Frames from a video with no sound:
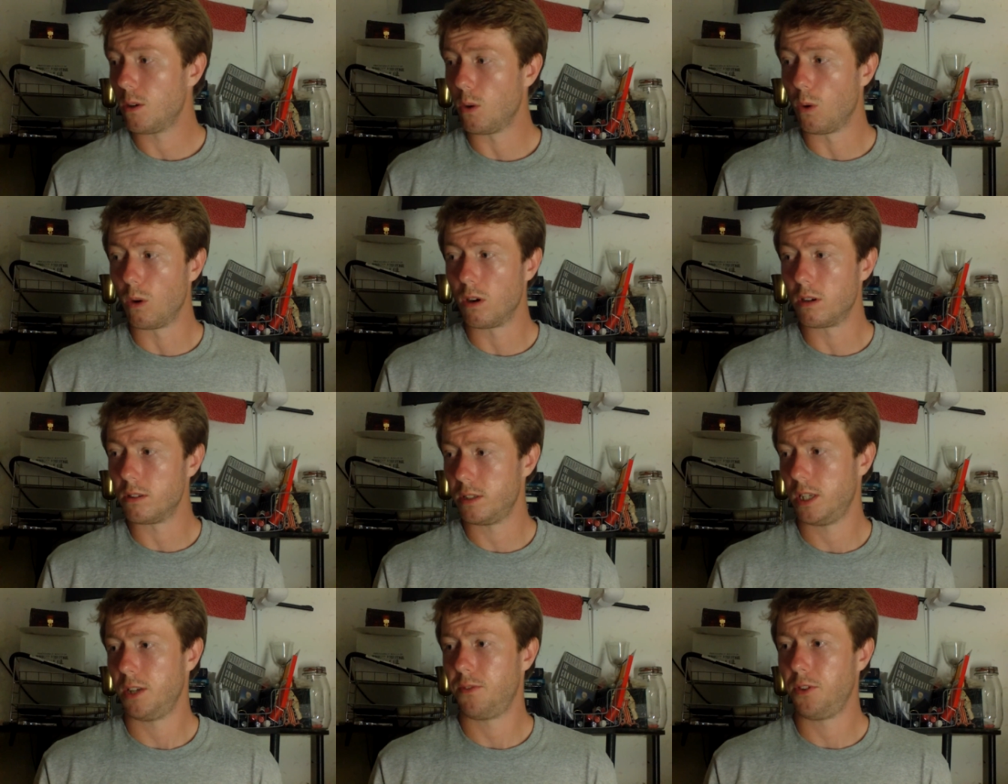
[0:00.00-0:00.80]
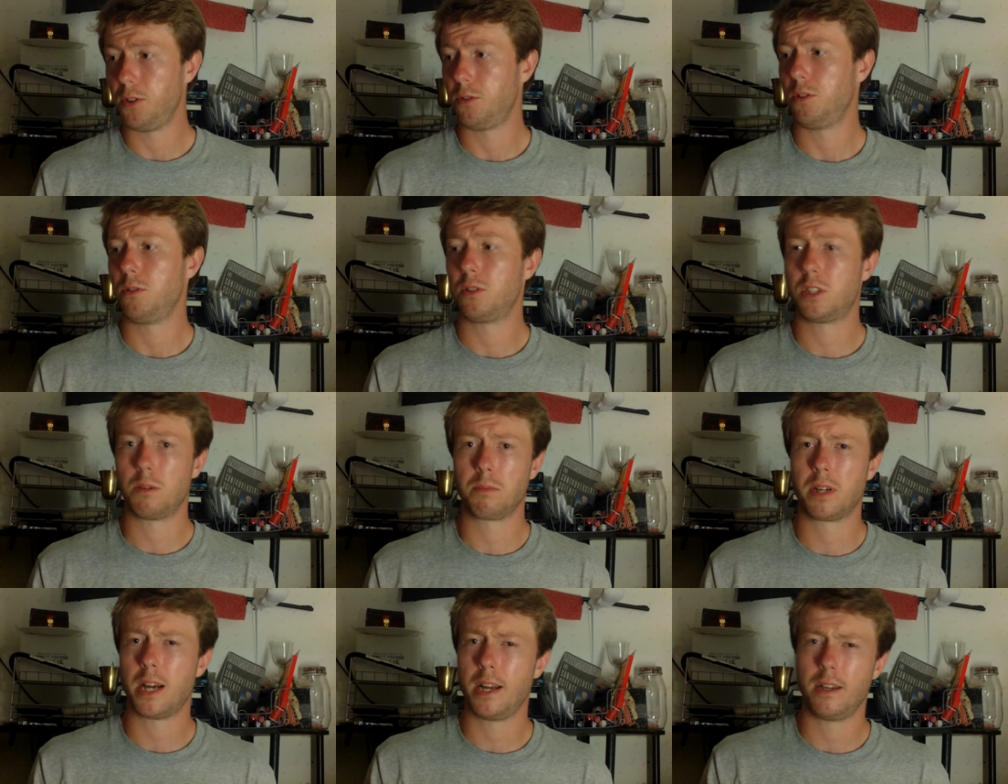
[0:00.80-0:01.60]
or if you do
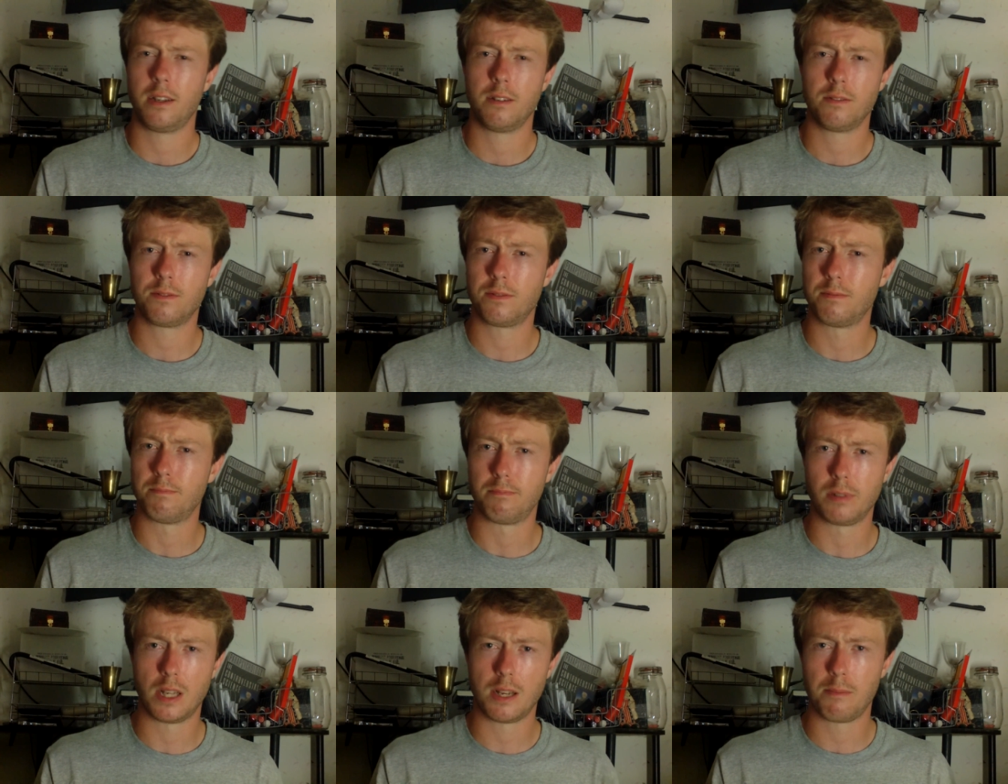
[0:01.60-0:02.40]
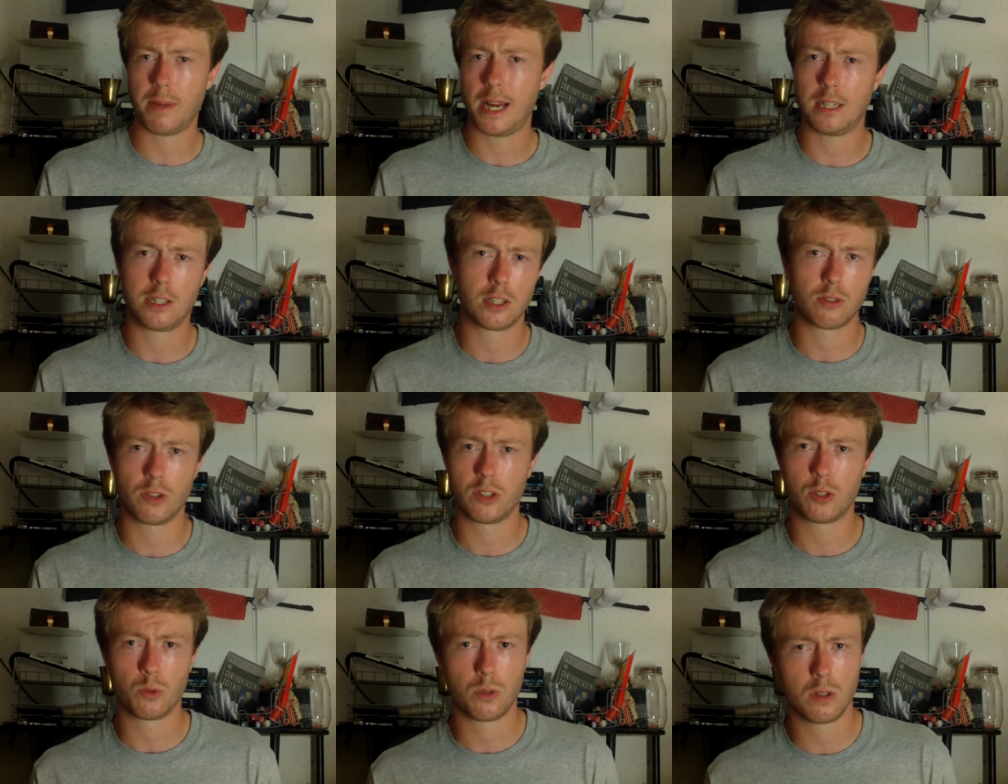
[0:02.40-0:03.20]
some kind of blood magic
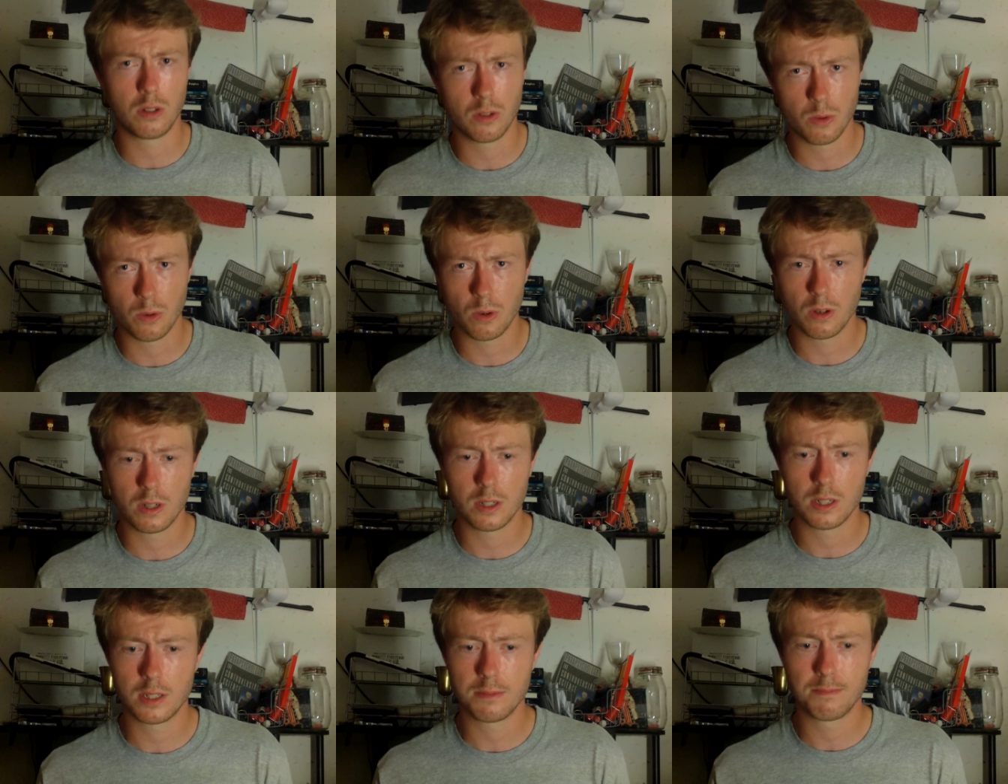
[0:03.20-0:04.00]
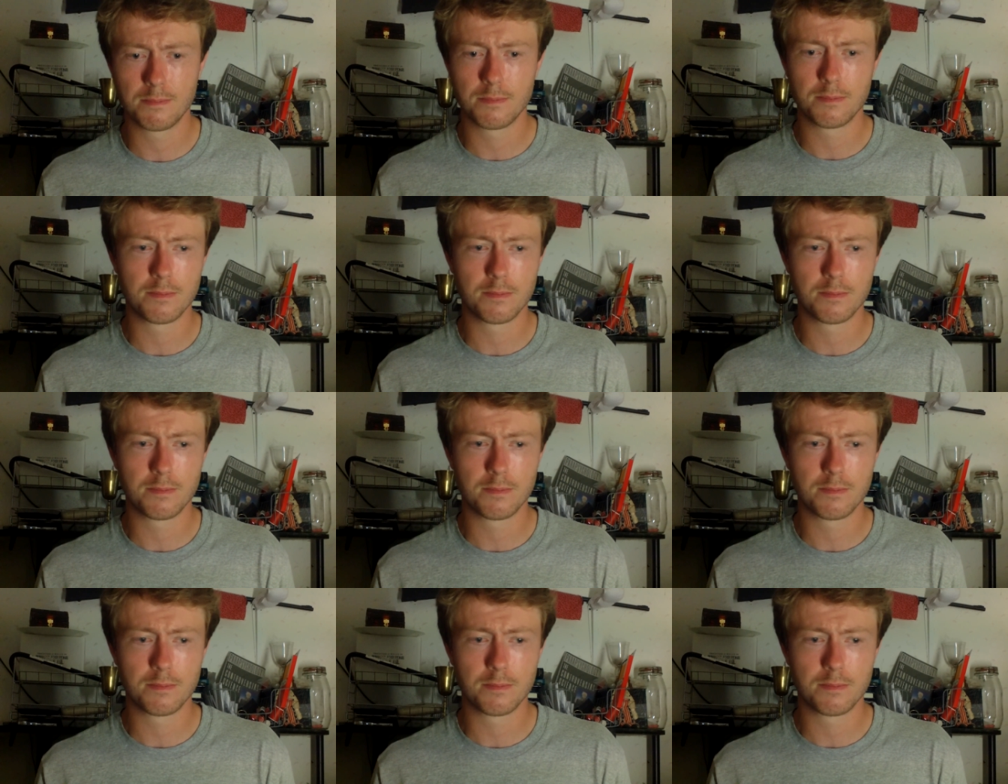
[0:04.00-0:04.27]
ritual, or